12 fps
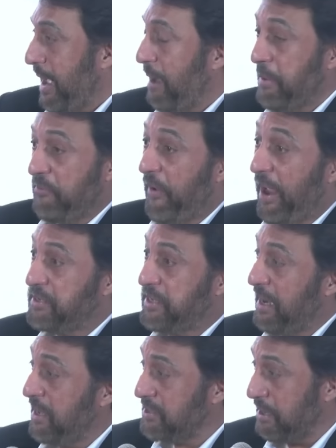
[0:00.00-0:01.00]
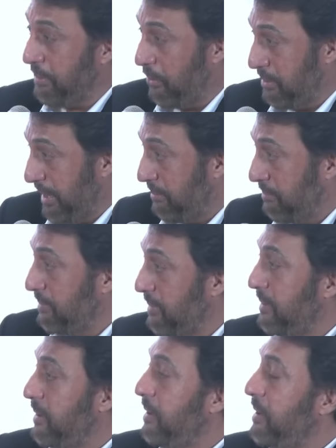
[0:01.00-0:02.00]
I'm in fact jealous about them.
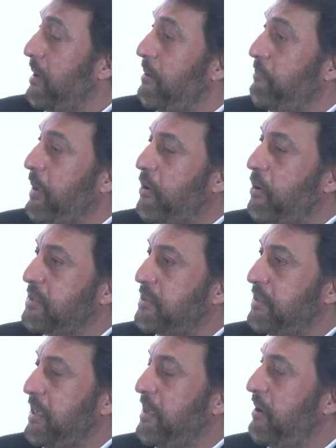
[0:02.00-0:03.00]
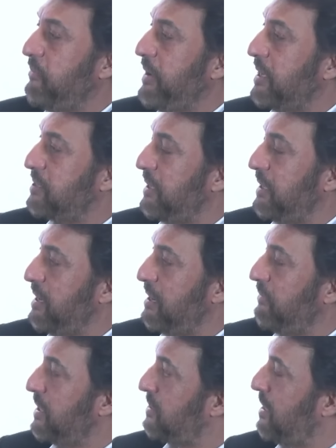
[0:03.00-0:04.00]
Yes. Because here we are sitting
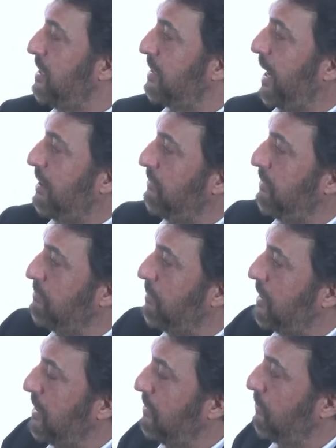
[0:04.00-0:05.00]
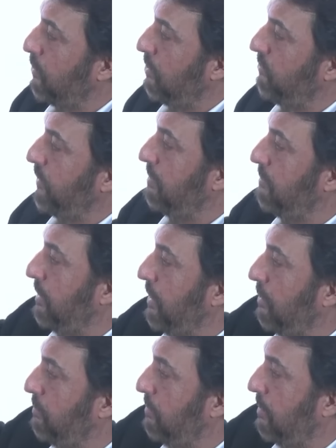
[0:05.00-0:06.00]
and wasting time with Martin Wolf and you
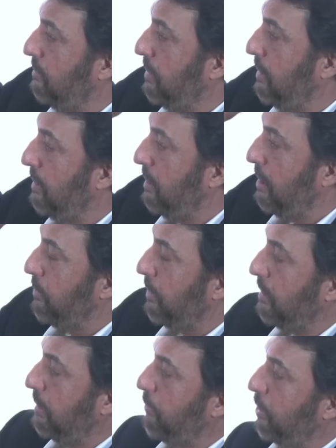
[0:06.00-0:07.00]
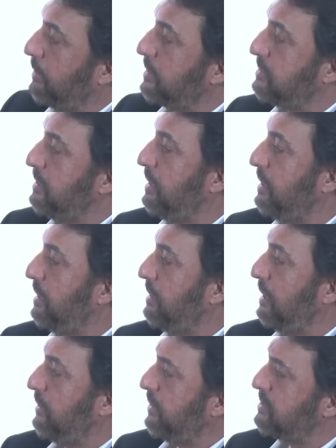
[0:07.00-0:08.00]
know uh, uh, yeah. liberal democracy and
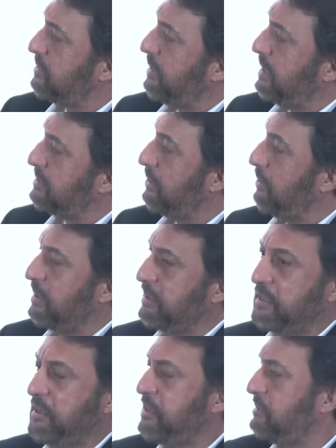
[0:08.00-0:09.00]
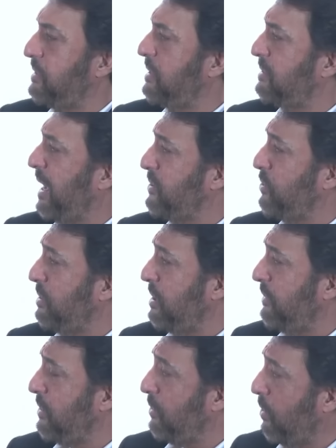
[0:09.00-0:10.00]
interest rates and all that. These these guys don't
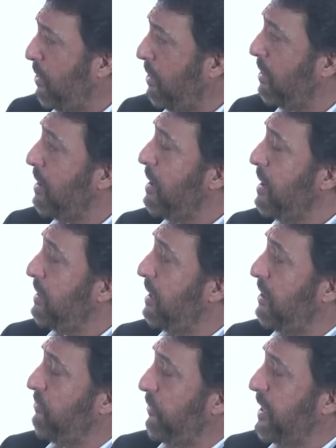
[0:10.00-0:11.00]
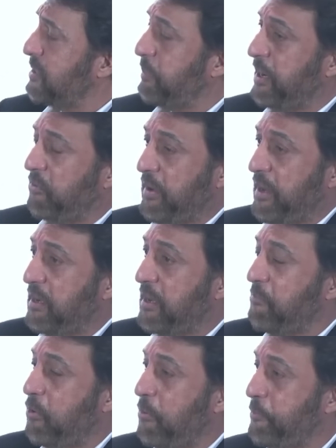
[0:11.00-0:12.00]
even know the Ignorance difference between
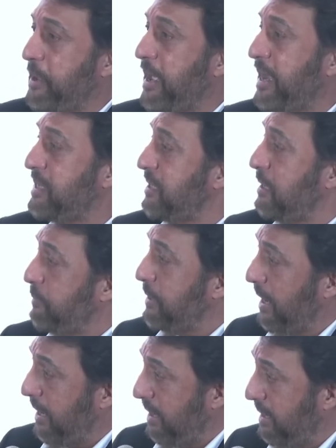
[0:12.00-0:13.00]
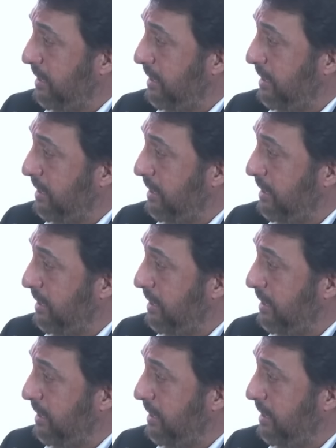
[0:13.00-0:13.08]
bliss. WPI and CPI.